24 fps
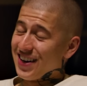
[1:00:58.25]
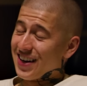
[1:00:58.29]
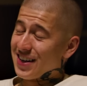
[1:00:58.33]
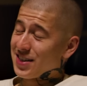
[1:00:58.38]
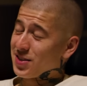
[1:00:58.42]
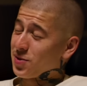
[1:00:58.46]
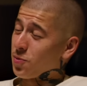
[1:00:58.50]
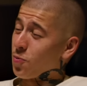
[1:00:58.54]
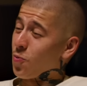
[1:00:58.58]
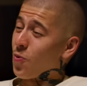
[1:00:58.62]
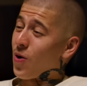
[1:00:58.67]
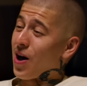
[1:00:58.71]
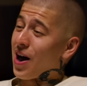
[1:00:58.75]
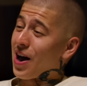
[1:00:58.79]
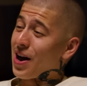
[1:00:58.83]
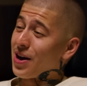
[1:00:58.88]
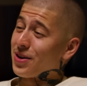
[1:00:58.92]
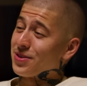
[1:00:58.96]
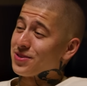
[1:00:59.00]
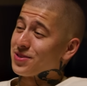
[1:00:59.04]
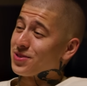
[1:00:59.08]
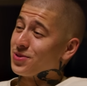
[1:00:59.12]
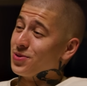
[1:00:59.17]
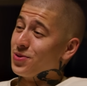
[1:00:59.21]
That's a
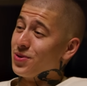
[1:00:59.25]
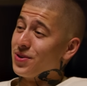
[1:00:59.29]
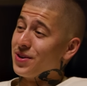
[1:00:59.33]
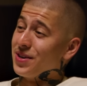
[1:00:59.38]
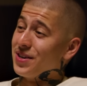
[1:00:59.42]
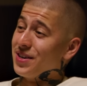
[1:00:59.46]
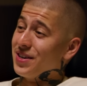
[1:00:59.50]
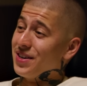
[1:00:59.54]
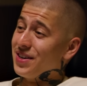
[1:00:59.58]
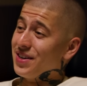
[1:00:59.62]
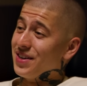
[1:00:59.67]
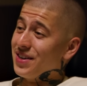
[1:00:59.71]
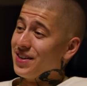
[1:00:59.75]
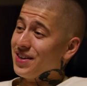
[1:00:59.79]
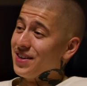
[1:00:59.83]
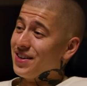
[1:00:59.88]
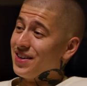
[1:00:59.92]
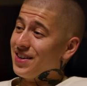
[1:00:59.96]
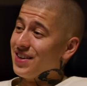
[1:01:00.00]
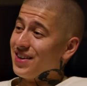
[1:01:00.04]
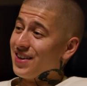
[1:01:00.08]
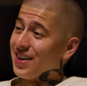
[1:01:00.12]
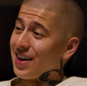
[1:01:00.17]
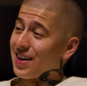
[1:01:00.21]
wild story.
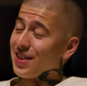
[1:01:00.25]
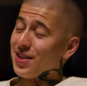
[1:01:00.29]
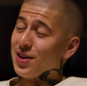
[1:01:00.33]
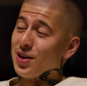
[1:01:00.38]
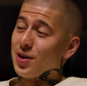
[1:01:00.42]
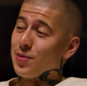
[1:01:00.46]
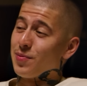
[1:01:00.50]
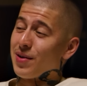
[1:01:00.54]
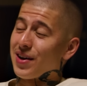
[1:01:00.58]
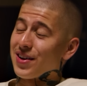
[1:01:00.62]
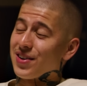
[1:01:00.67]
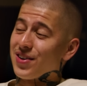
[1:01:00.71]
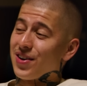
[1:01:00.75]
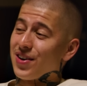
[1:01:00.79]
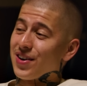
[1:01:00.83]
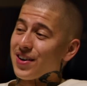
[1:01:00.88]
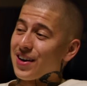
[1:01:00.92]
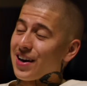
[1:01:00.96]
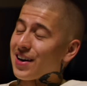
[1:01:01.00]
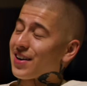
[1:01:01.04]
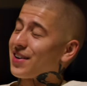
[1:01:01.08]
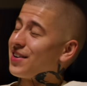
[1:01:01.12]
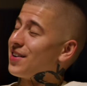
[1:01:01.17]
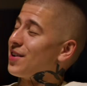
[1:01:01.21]
I love my dog.
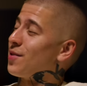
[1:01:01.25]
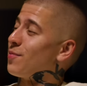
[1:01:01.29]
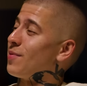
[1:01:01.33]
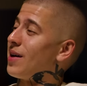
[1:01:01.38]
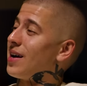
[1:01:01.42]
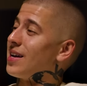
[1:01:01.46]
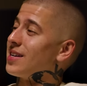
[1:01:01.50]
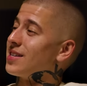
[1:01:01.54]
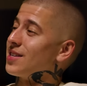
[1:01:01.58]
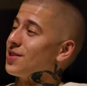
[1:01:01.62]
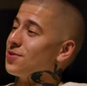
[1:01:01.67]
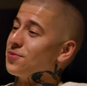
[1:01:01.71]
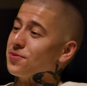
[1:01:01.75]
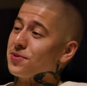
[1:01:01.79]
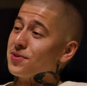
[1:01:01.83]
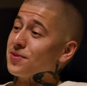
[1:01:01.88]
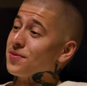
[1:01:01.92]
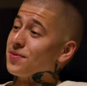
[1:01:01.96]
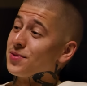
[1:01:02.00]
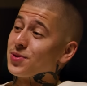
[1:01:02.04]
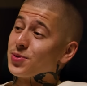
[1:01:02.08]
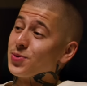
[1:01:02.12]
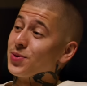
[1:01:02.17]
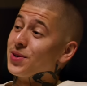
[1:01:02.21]
I couldn't imagine losing
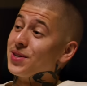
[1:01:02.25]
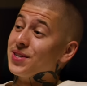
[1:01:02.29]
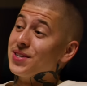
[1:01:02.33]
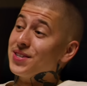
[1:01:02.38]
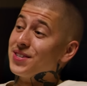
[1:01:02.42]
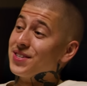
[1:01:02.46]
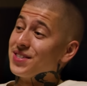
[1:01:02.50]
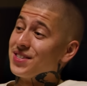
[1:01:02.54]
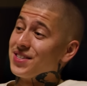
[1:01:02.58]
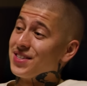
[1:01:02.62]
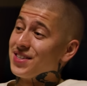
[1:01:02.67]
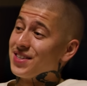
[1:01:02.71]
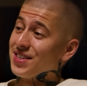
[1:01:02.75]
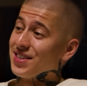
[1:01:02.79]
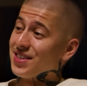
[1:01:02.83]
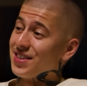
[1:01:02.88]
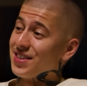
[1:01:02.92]
him for 3 years.